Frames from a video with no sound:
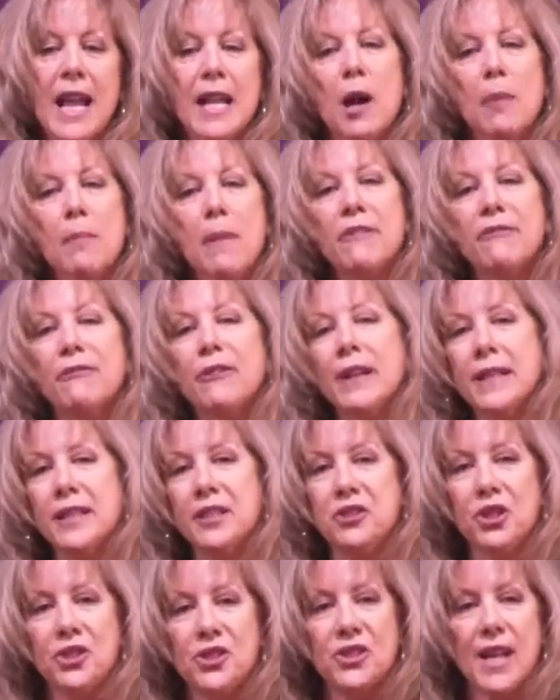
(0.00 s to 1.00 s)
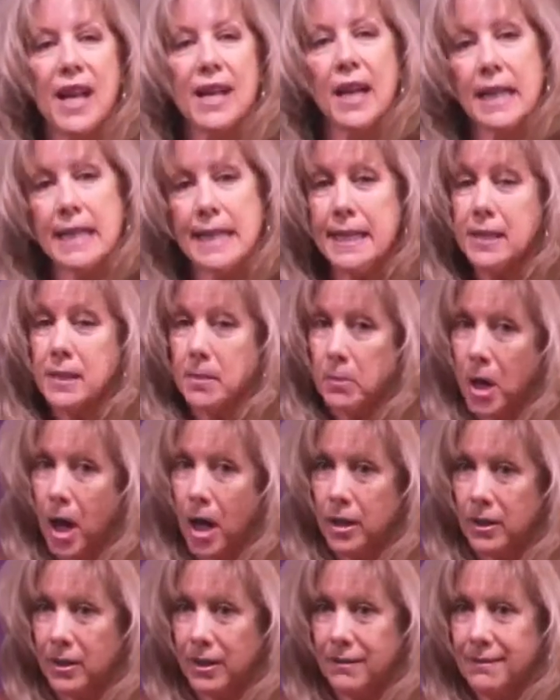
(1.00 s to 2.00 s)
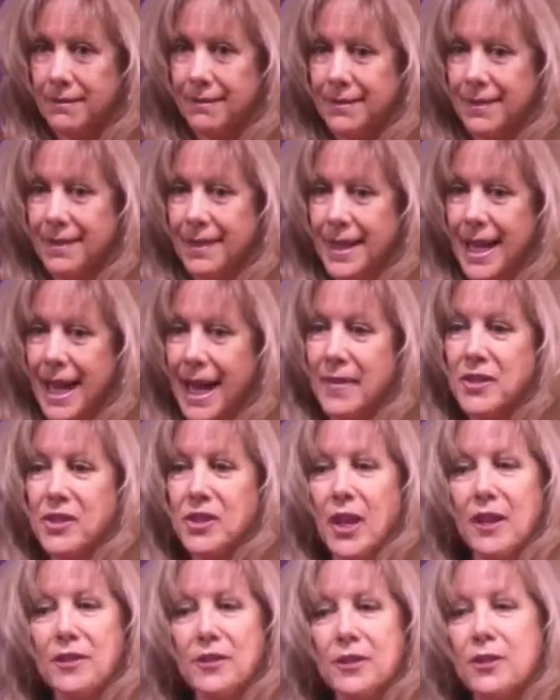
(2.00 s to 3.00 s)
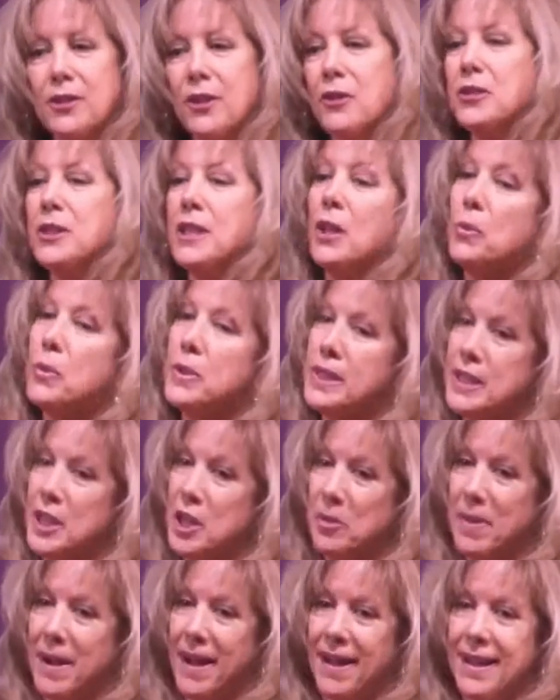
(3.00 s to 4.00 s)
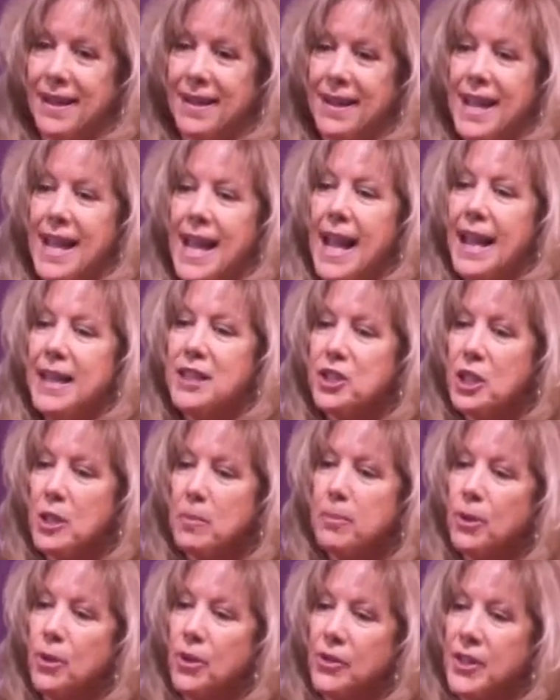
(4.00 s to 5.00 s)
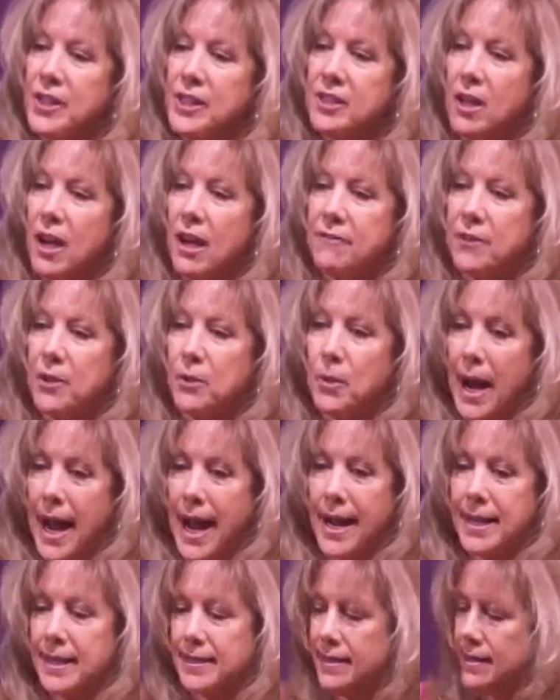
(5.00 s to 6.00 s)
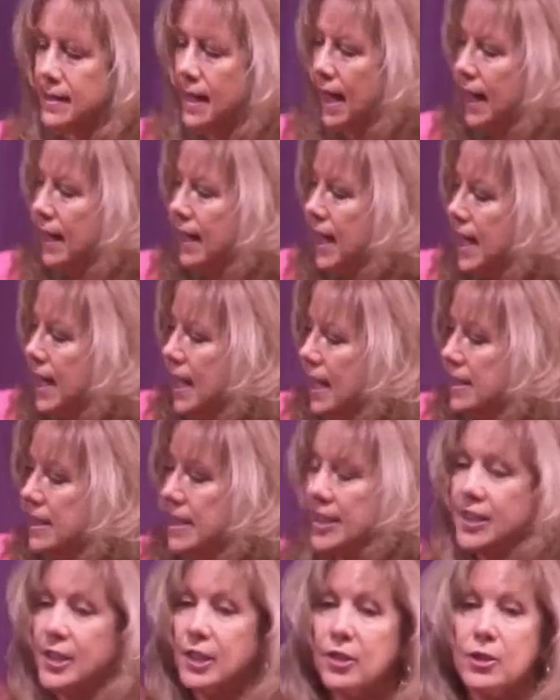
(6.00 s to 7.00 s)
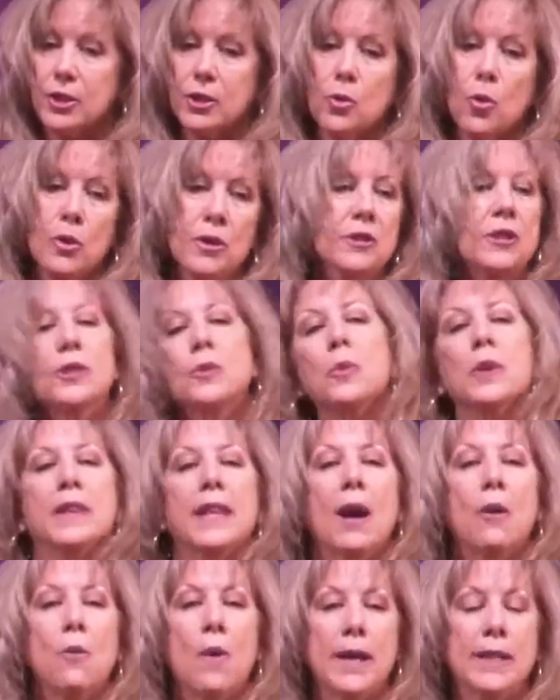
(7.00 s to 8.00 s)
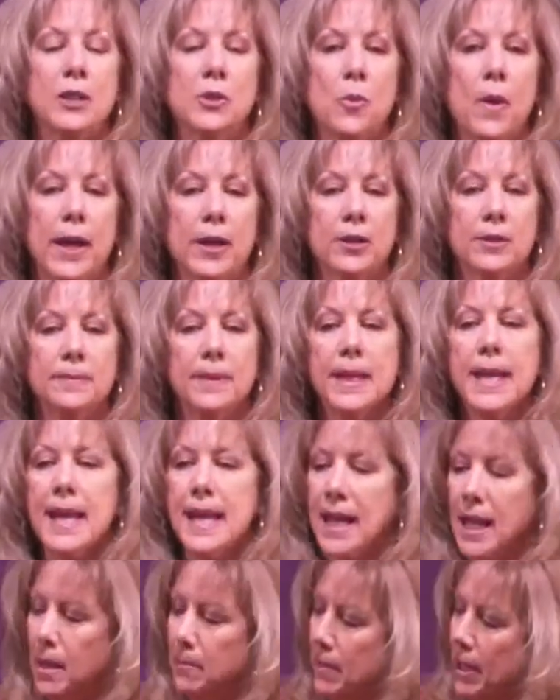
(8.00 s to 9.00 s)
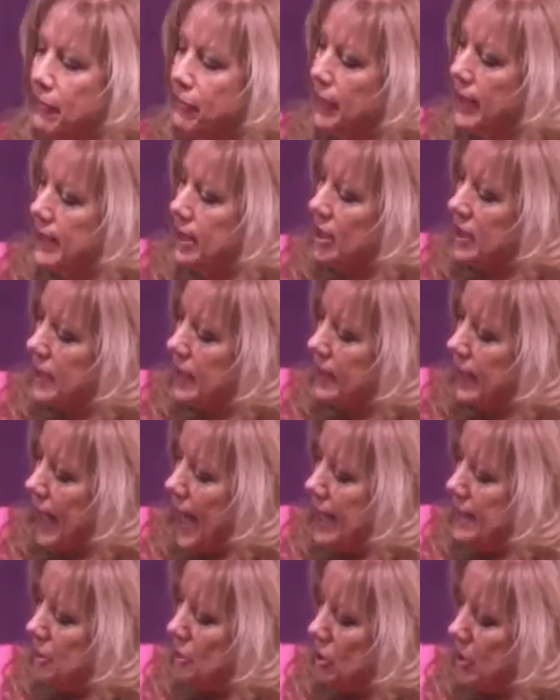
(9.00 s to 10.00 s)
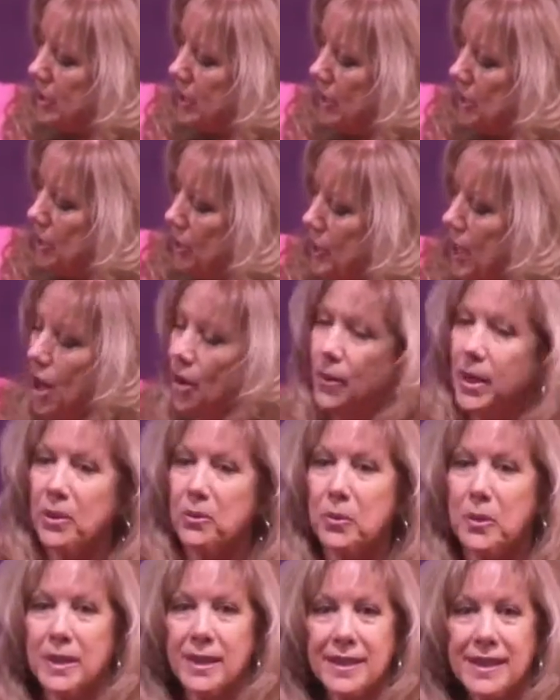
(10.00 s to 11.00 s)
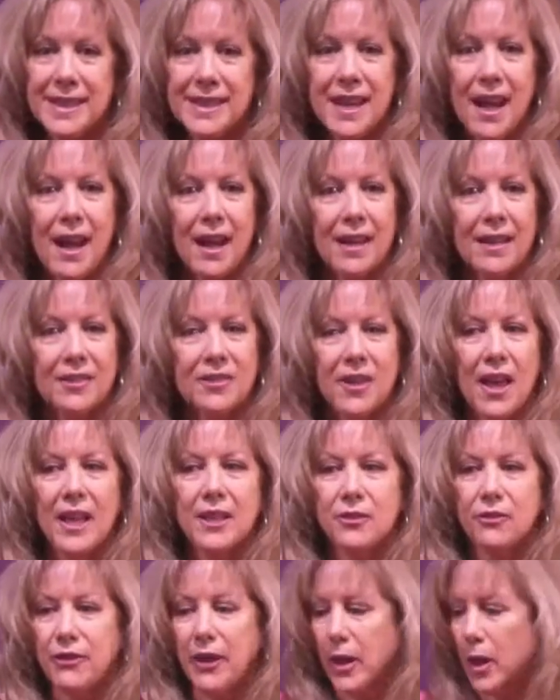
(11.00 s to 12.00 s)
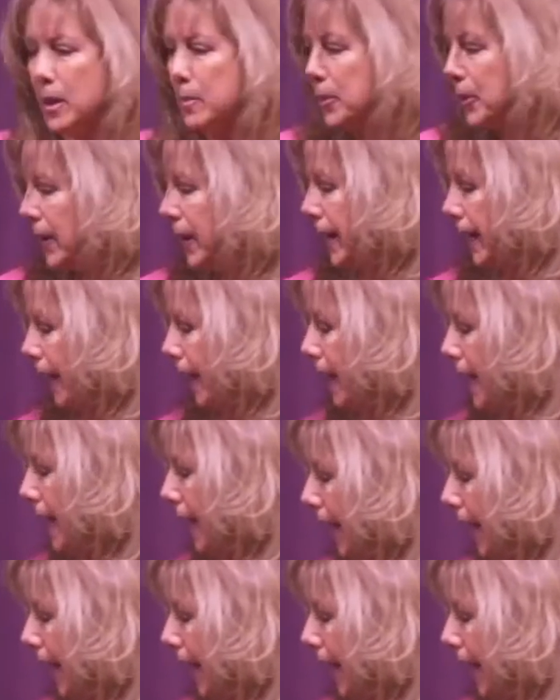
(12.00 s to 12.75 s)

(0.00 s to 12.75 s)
Now, my friend had just said, I need some color. And the sales associate was nearby. And she pulled this off the rack and said, this looks gorgeous with that white sweater. And my friend looked at that, and she said, you know, it really does. That's very pretty.